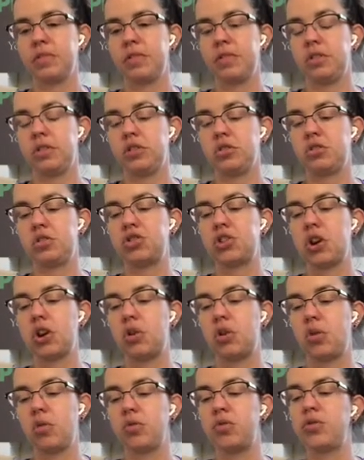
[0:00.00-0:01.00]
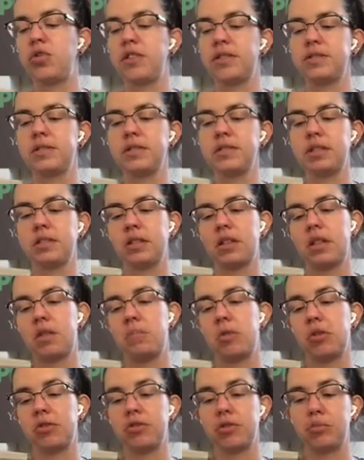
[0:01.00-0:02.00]
So this is the
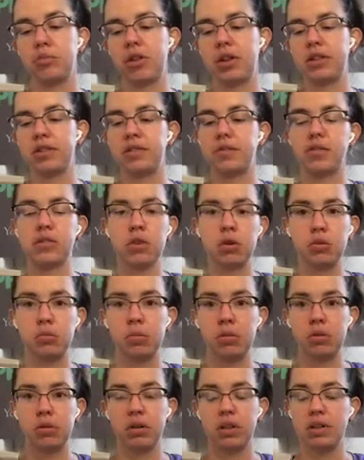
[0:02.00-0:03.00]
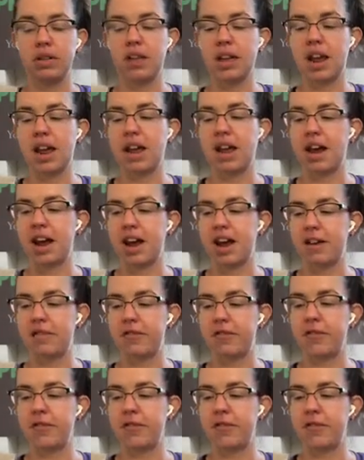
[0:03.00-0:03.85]
most abrasive soap that I have.